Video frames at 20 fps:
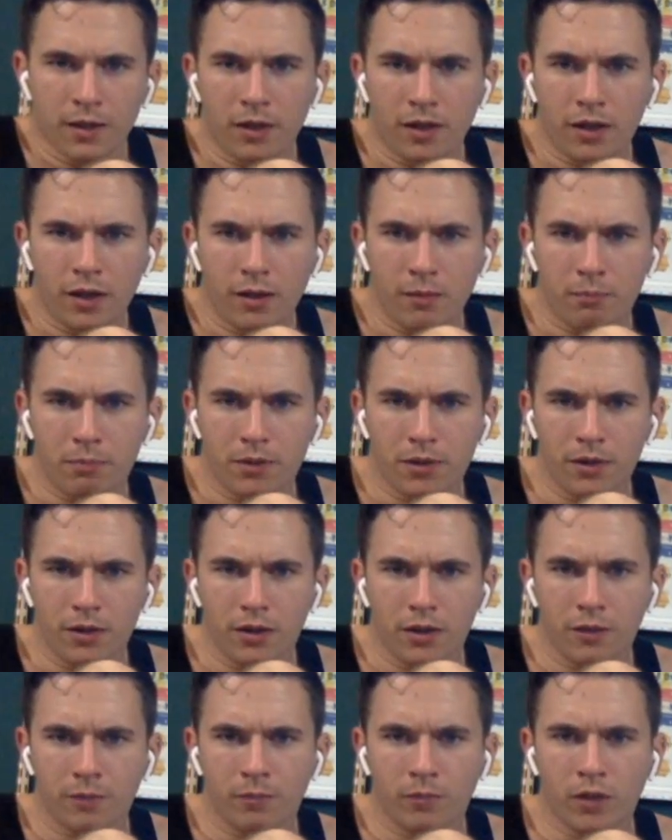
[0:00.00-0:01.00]

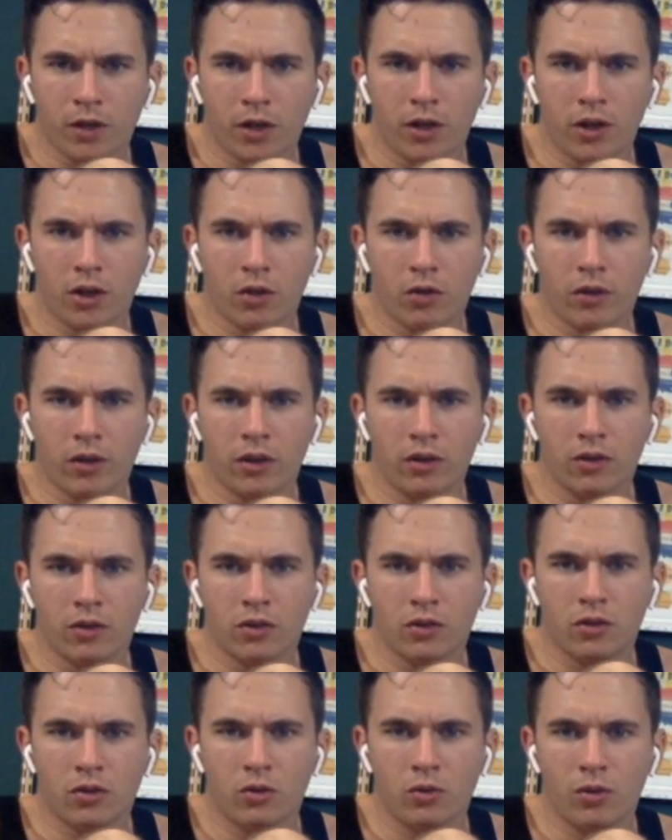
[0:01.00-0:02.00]
Are you going
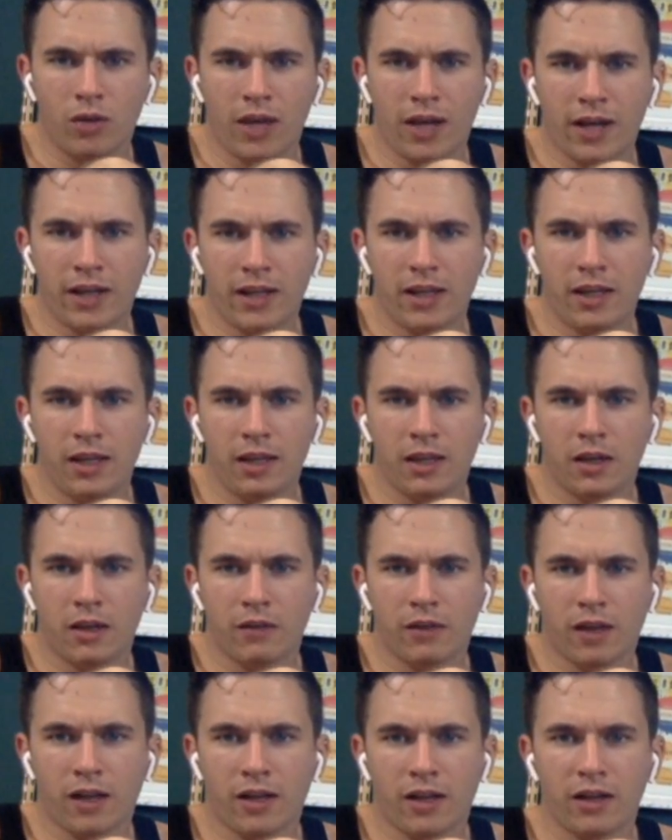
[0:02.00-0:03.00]
to any
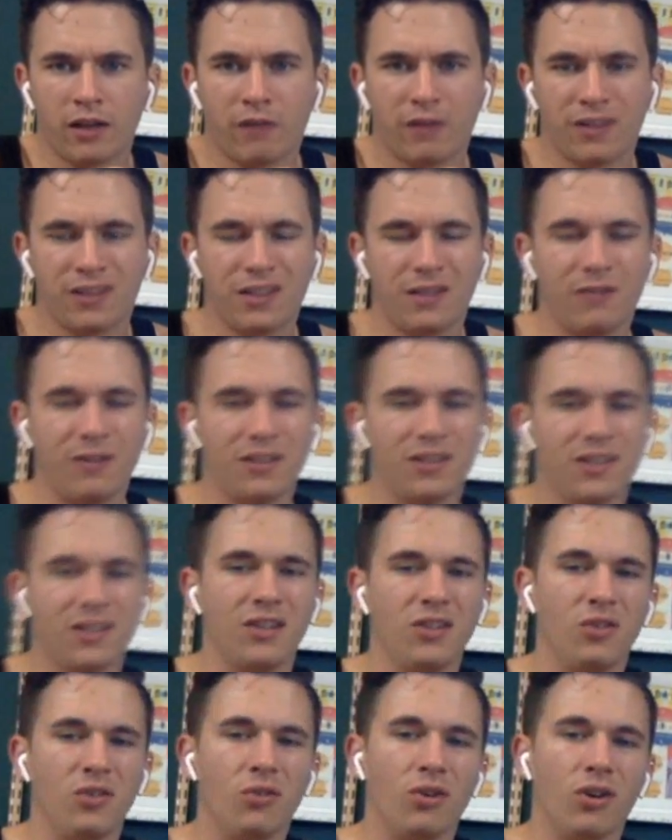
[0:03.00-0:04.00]
of the holiday festivities in
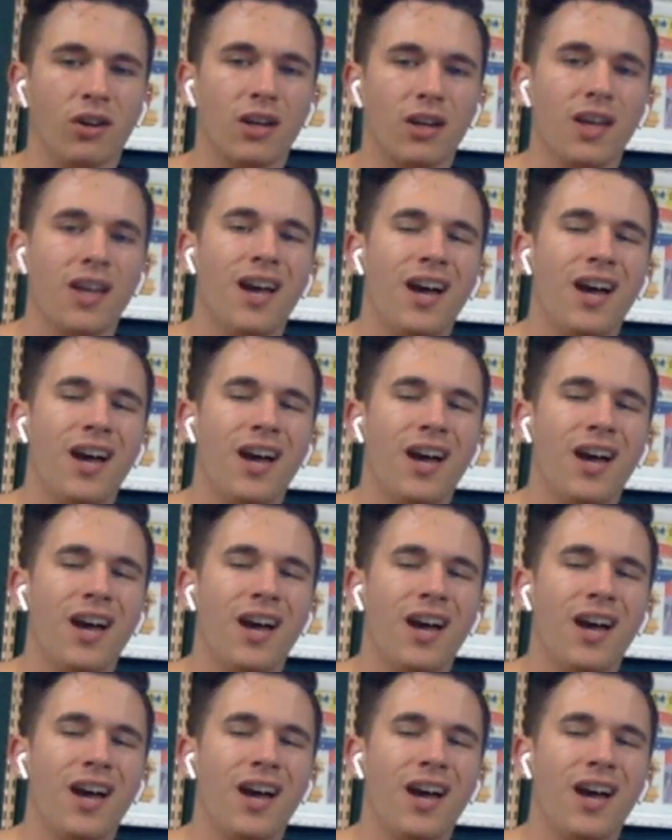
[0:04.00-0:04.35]
New York?